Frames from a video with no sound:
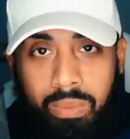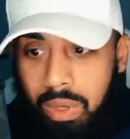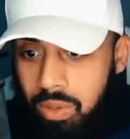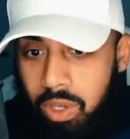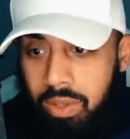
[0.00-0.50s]

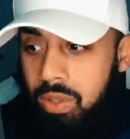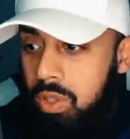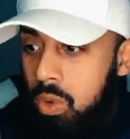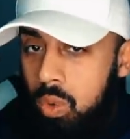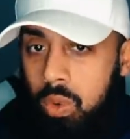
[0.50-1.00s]
It's just
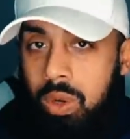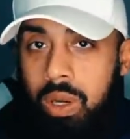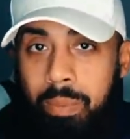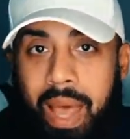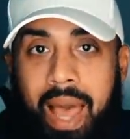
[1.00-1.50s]
two
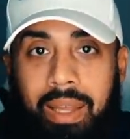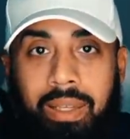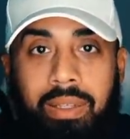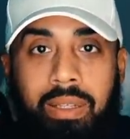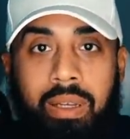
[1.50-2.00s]

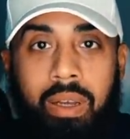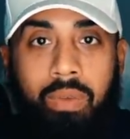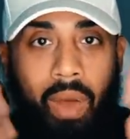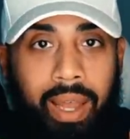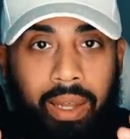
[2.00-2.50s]
combatants
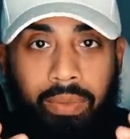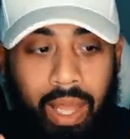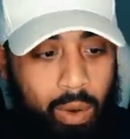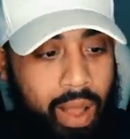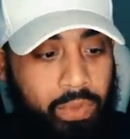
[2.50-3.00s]
fighting.
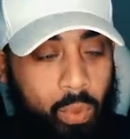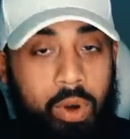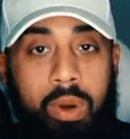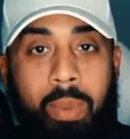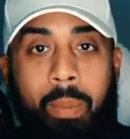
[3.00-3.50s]
They don't have to
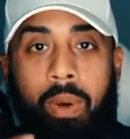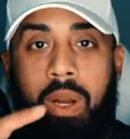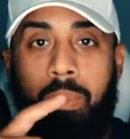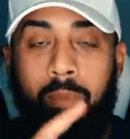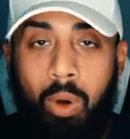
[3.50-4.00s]
worry about
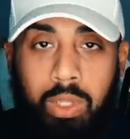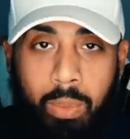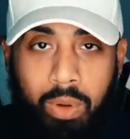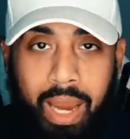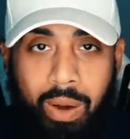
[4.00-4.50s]
putting
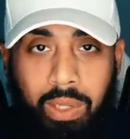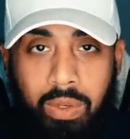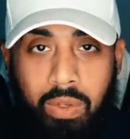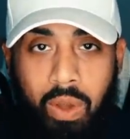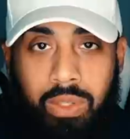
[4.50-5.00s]
multiple
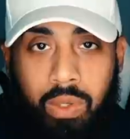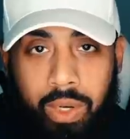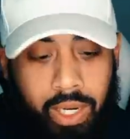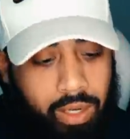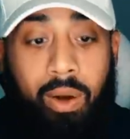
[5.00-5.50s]
characters on
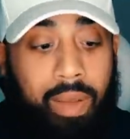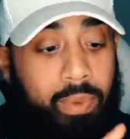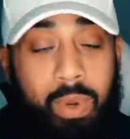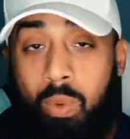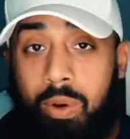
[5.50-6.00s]
screen. They don't have
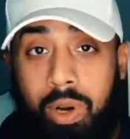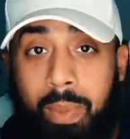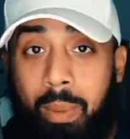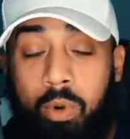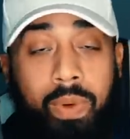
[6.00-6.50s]
to be worried
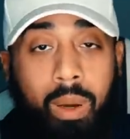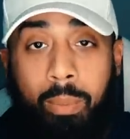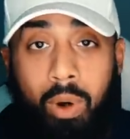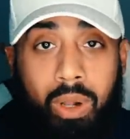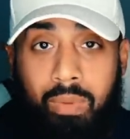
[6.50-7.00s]
about moving a
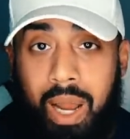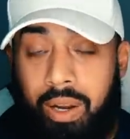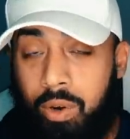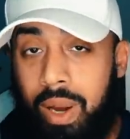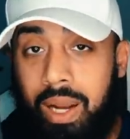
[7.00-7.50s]
ball
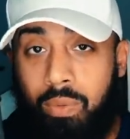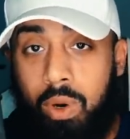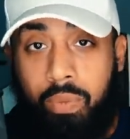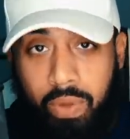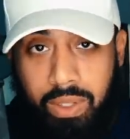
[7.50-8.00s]
around and creating
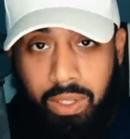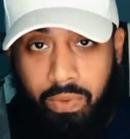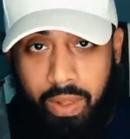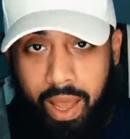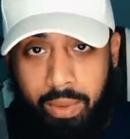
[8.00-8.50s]
real physics
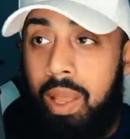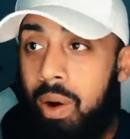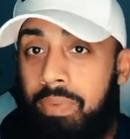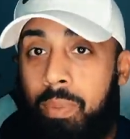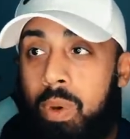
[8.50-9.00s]
for that. They
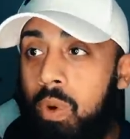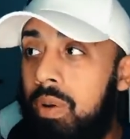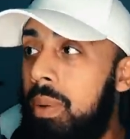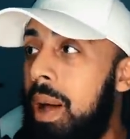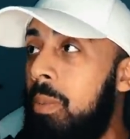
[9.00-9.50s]
don't have to be
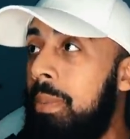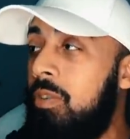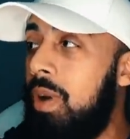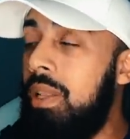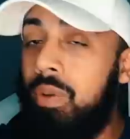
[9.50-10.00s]
worried about
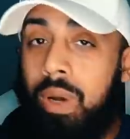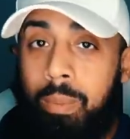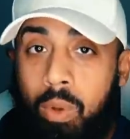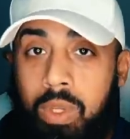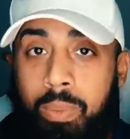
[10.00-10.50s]

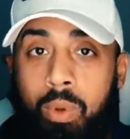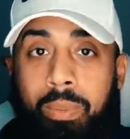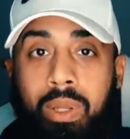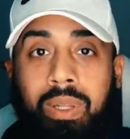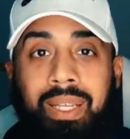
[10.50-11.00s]
rendering multiple
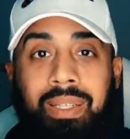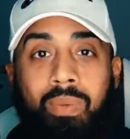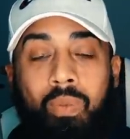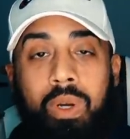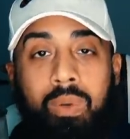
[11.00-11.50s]
buildings
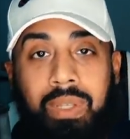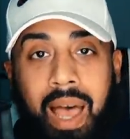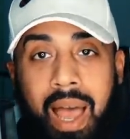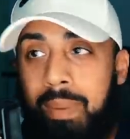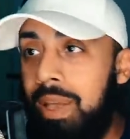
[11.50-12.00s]
in real
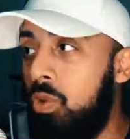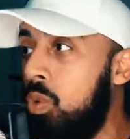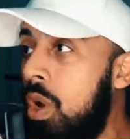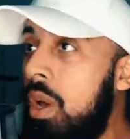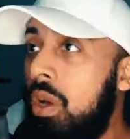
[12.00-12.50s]
time as
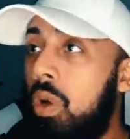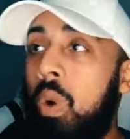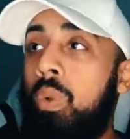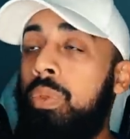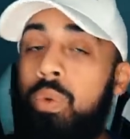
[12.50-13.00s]
you
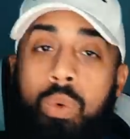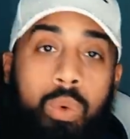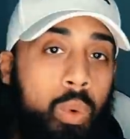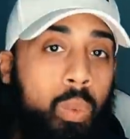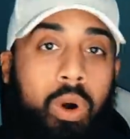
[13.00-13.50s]
go
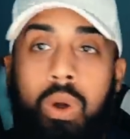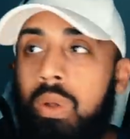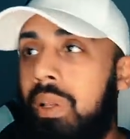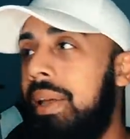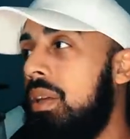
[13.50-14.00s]
through the
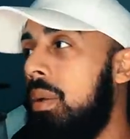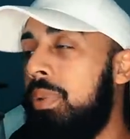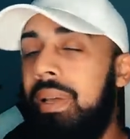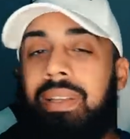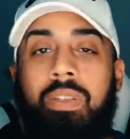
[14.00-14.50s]
world like you're
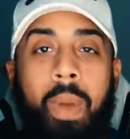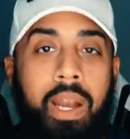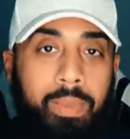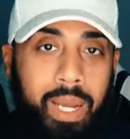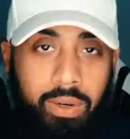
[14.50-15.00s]
playing
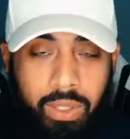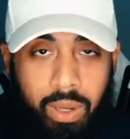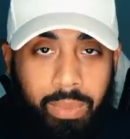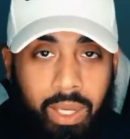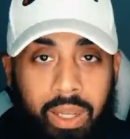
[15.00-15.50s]
Spider-Man or
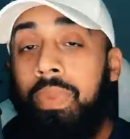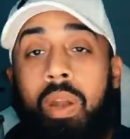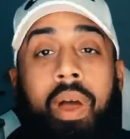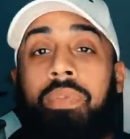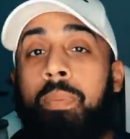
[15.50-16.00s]
something. They
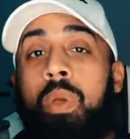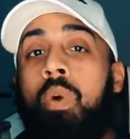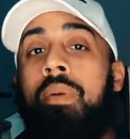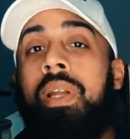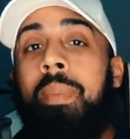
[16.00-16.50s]
don't have to be
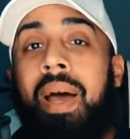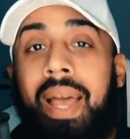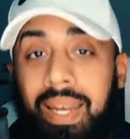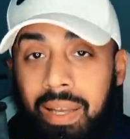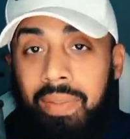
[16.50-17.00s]
worried
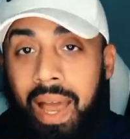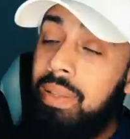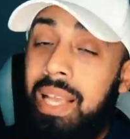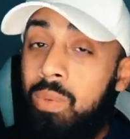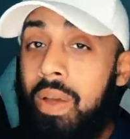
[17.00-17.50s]
about any of
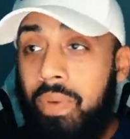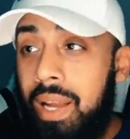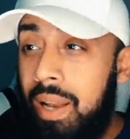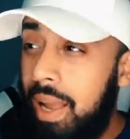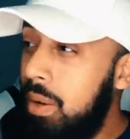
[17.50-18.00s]
that. That's why
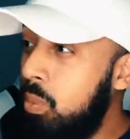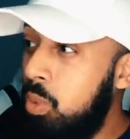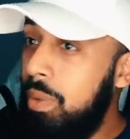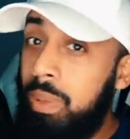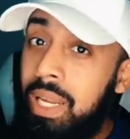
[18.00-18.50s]
Fight Night
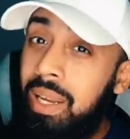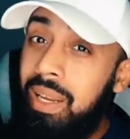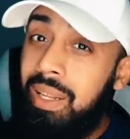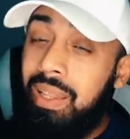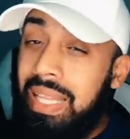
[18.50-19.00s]
would
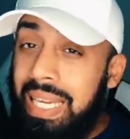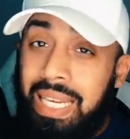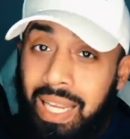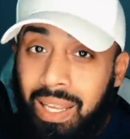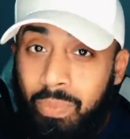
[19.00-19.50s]
be
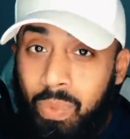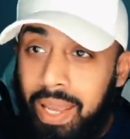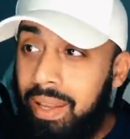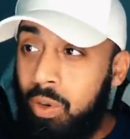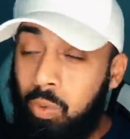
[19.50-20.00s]
leading
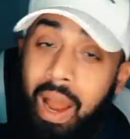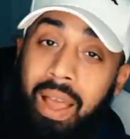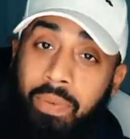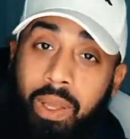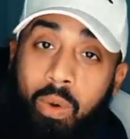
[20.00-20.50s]
in
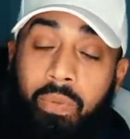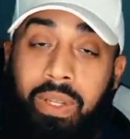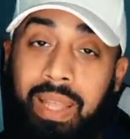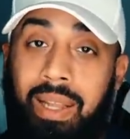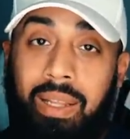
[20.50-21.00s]
graphical
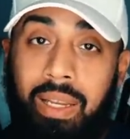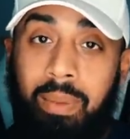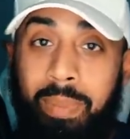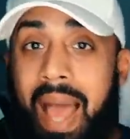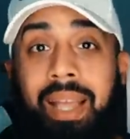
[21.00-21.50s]
fidelity
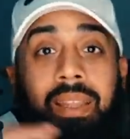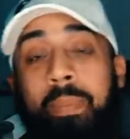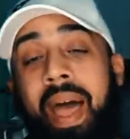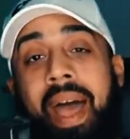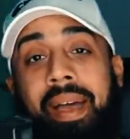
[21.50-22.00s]
back in the
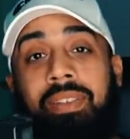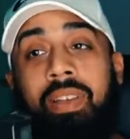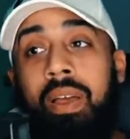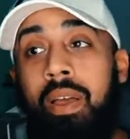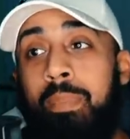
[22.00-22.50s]
past
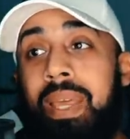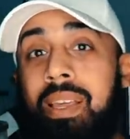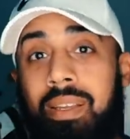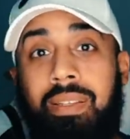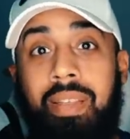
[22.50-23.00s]

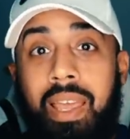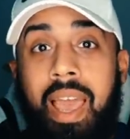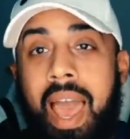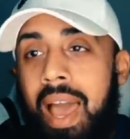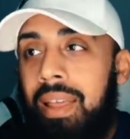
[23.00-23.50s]
because they
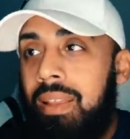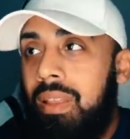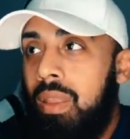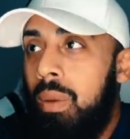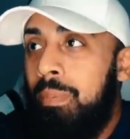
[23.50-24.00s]

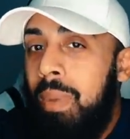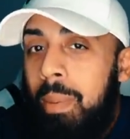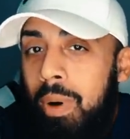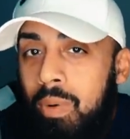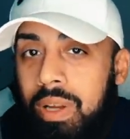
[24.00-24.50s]
had the
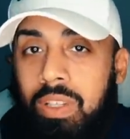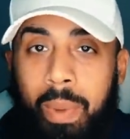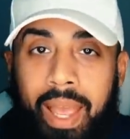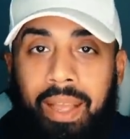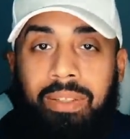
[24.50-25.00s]
memory
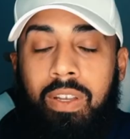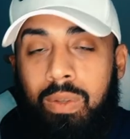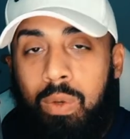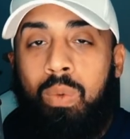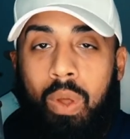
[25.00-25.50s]
span to
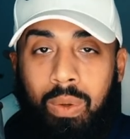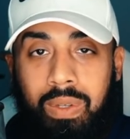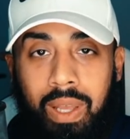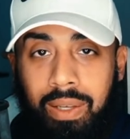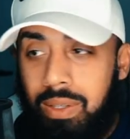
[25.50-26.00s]
do those
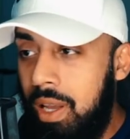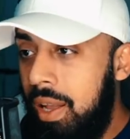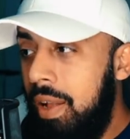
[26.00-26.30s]
things.